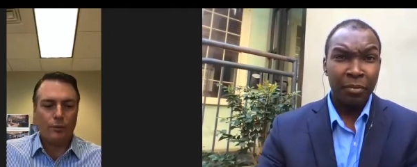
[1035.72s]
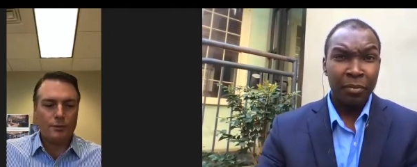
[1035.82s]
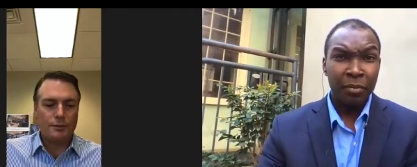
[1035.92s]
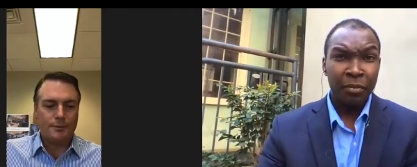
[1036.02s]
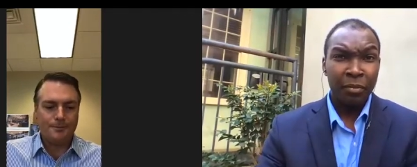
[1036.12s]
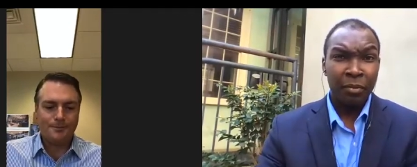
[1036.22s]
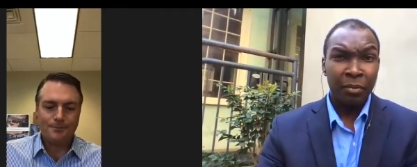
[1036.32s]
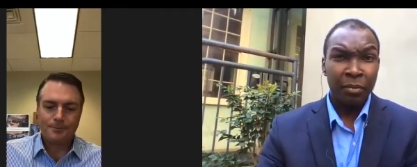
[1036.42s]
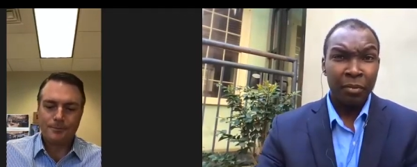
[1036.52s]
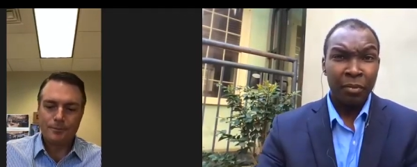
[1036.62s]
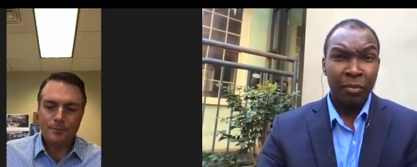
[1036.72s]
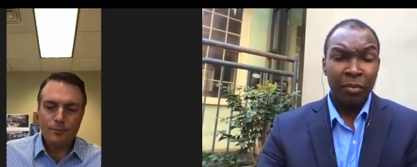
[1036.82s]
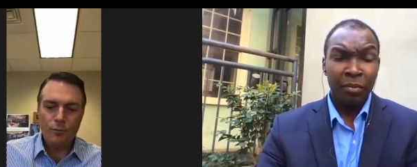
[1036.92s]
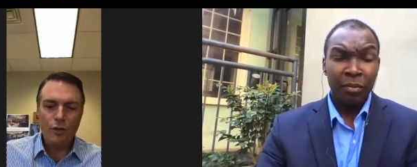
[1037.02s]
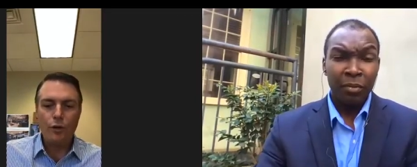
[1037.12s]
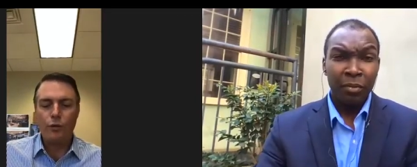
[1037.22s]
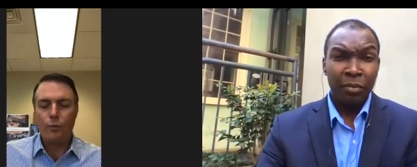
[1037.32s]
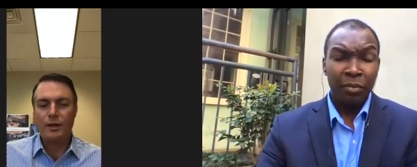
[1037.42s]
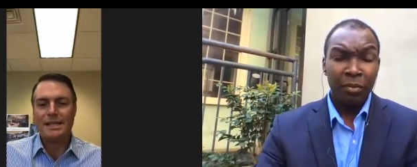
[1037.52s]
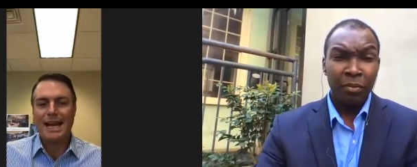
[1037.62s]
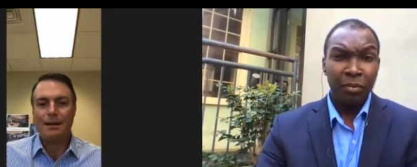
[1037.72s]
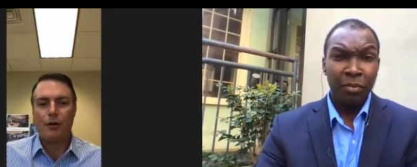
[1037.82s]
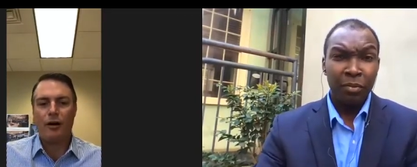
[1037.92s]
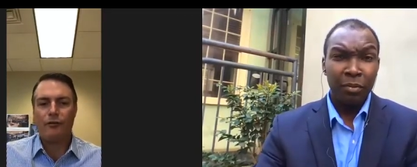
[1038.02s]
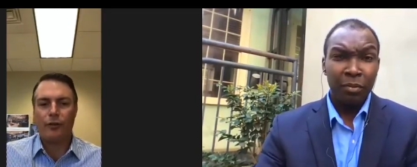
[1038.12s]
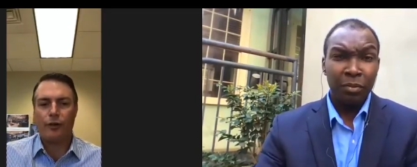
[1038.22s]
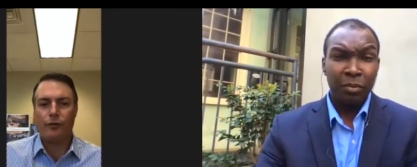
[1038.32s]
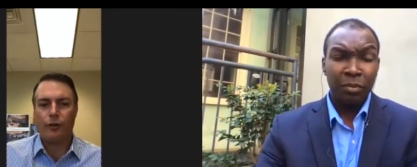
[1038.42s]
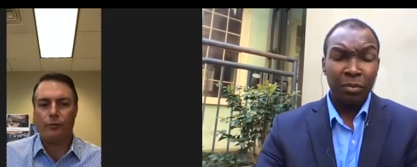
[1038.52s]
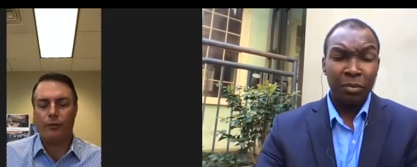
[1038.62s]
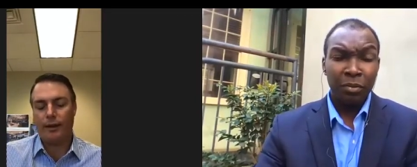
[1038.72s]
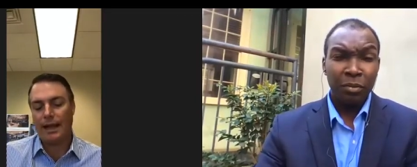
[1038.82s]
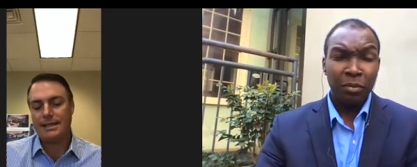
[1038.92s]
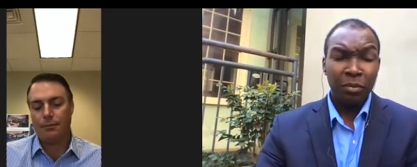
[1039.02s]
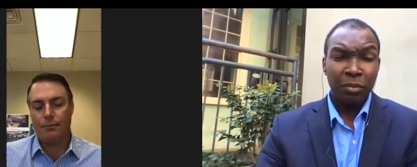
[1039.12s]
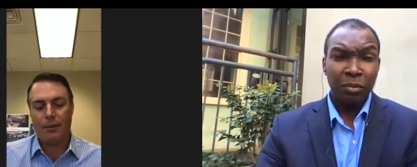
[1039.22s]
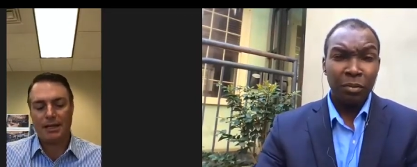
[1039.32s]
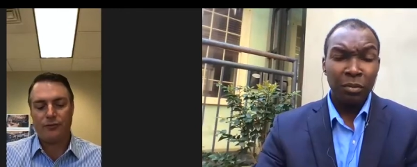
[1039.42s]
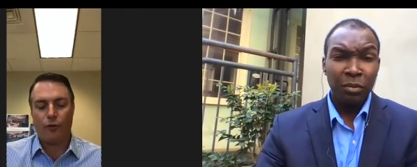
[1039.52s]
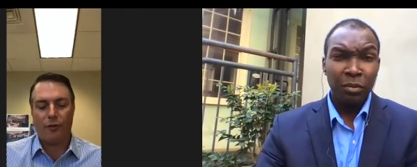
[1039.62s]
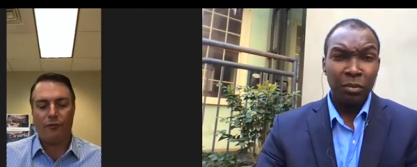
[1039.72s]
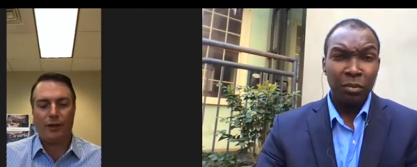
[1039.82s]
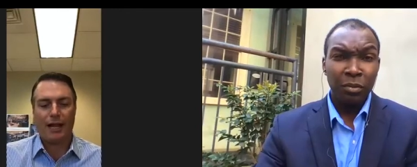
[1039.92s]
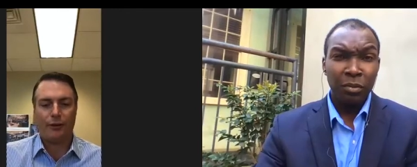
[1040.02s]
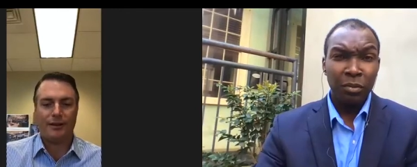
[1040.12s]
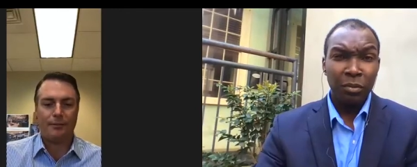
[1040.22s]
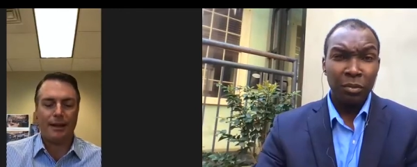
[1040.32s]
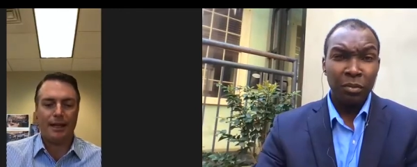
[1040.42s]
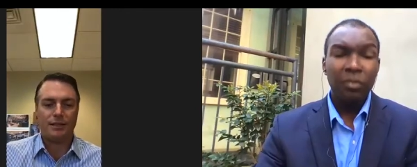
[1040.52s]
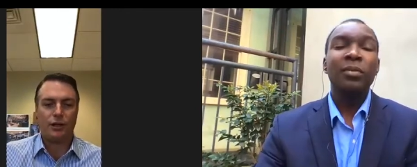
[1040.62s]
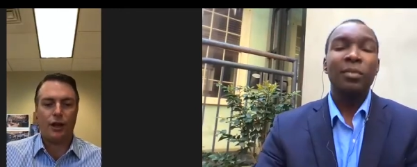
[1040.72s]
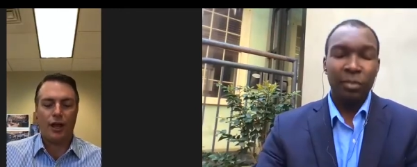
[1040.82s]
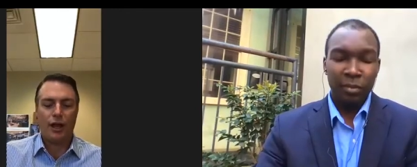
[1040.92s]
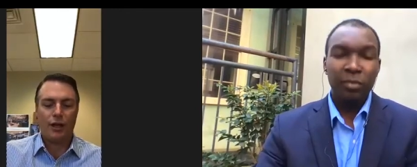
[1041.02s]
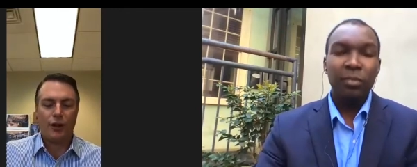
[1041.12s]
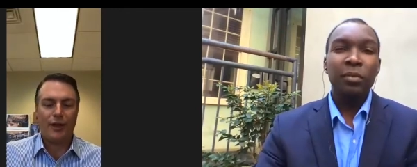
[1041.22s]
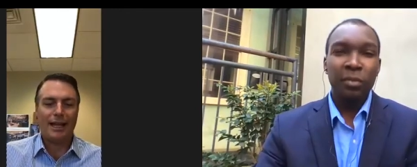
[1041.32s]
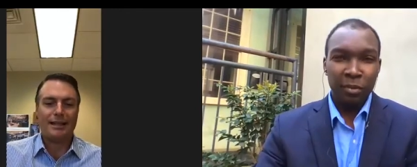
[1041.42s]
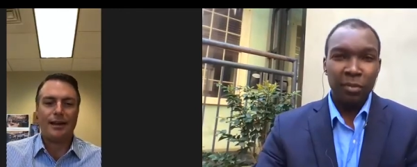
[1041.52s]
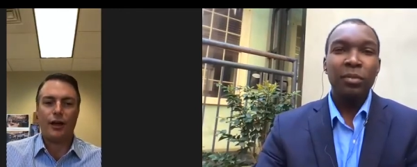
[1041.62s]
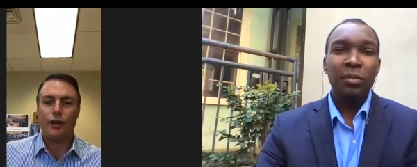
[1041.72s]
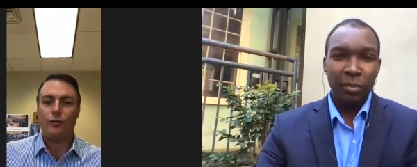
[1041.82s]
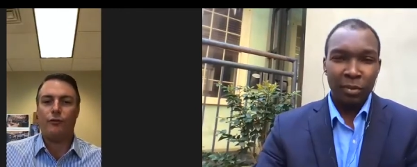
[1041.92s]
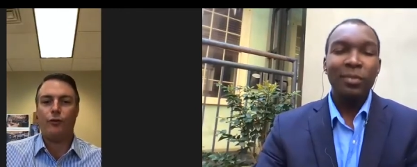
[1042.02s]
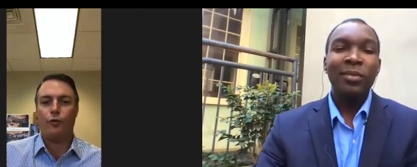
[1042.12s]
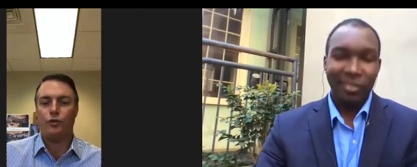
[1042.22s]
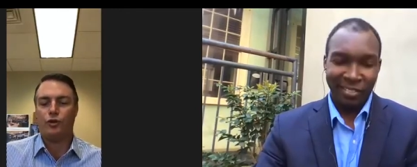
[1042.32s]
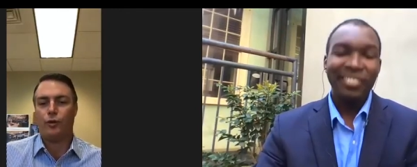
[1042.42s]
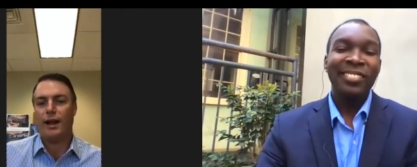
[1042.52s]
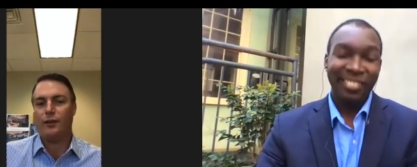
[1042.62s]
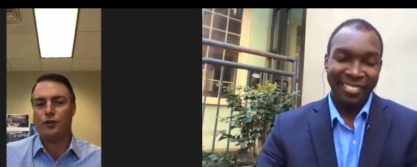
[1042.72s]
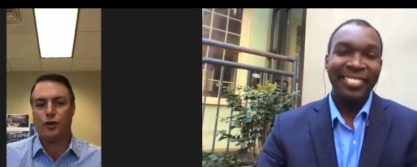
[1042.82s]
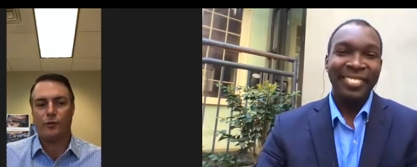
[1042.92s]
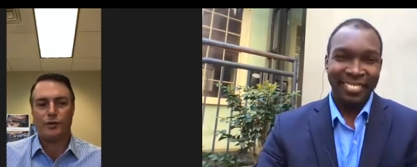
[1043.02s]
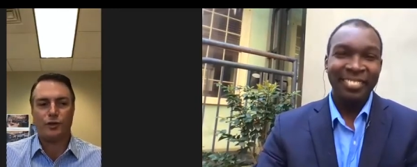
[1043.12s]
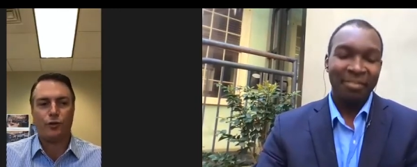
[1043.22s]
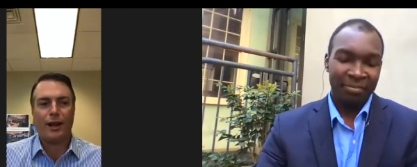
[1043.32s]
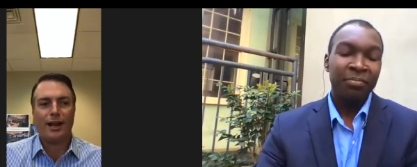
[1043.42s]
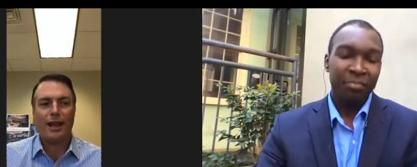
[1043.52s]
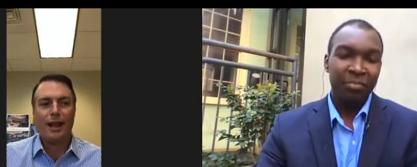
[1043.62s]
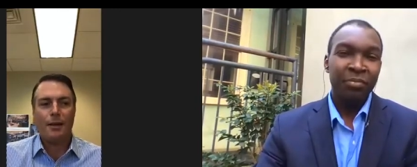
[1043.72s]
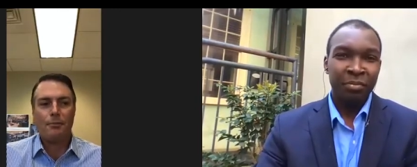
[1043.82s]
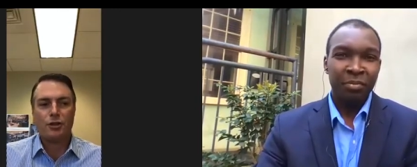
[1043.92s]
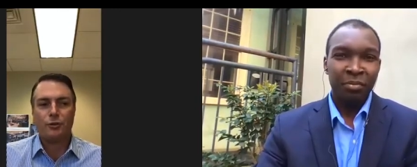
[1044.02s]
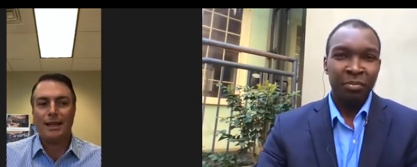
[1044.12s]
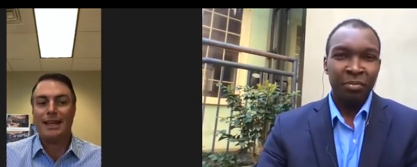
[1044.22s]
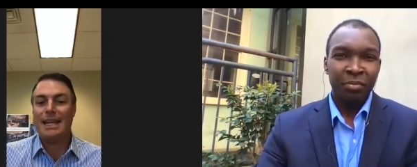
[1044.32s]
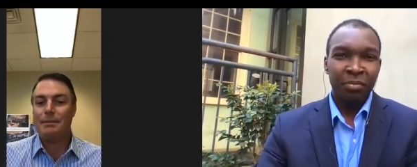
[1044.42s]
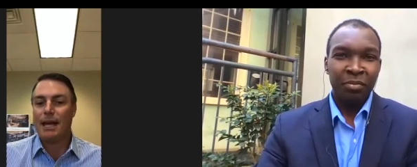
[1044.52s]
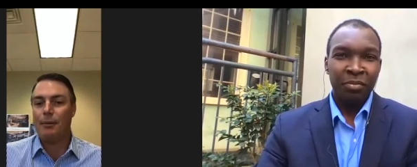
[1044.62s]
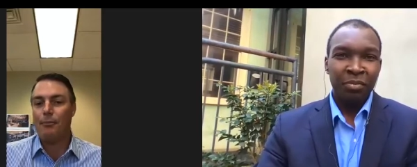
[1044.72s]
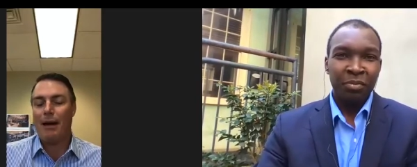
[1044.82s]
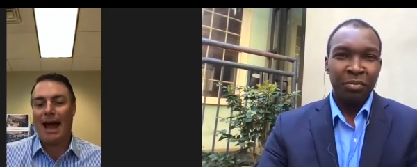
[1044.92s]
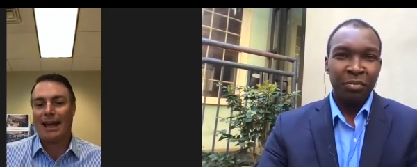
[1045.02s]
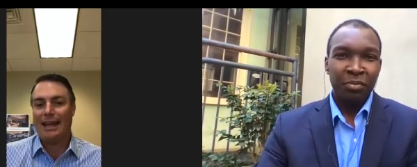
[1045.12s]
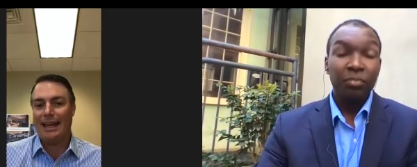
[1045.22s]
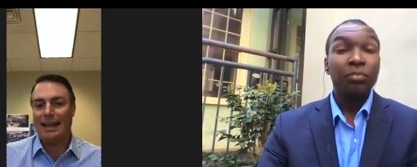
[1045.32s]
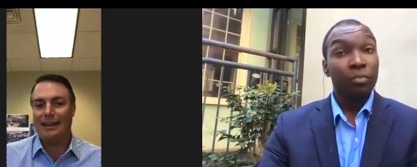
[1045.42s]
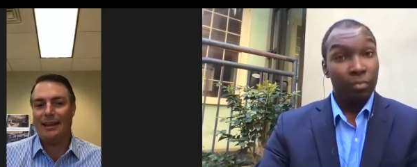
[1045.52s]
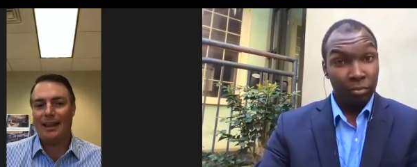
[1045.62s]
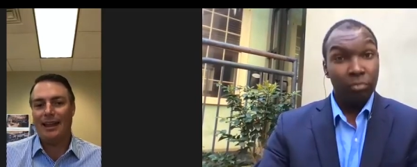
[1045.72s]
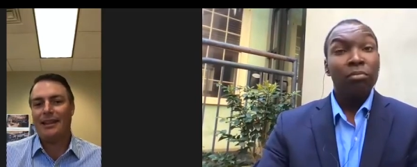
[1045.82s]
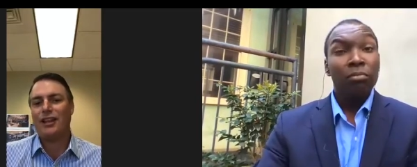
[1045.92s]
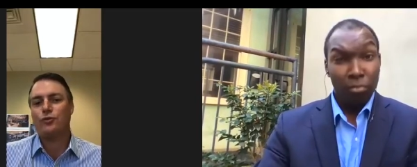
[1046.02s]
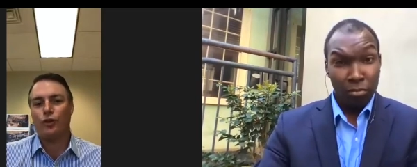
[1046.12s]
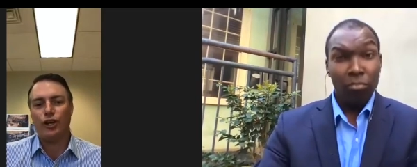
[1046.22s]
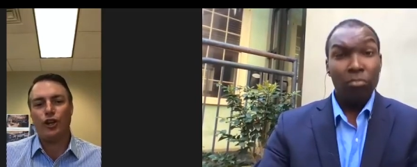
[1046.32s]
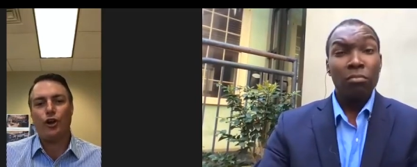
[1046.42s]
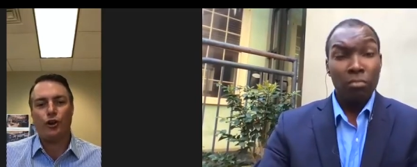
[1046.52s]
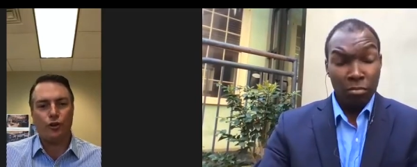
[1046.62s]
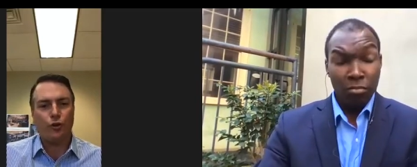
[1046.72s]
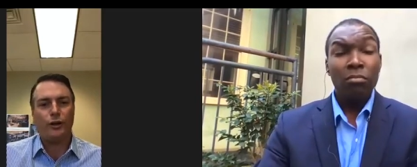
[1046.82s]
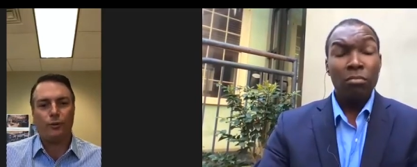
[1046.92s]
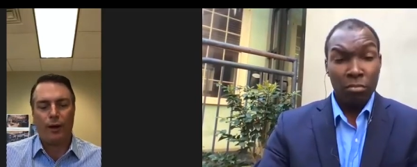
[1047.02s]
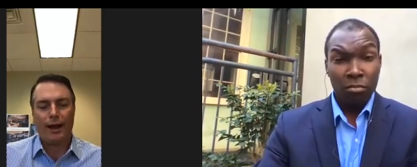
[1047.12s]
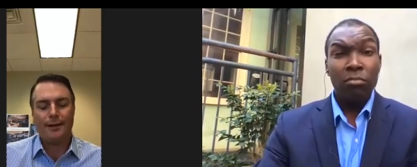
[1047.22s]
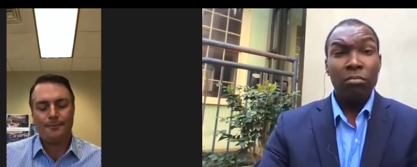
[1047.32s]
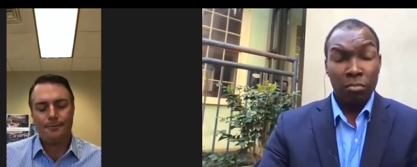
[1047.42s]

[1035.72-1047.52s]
Speaker 1: they retain them off. Their, that's the best form of flattery to me. Is uh, you know they could tell you the food was great and the service was great, but it's when they keep coming back again. That's when you know you're doing it right.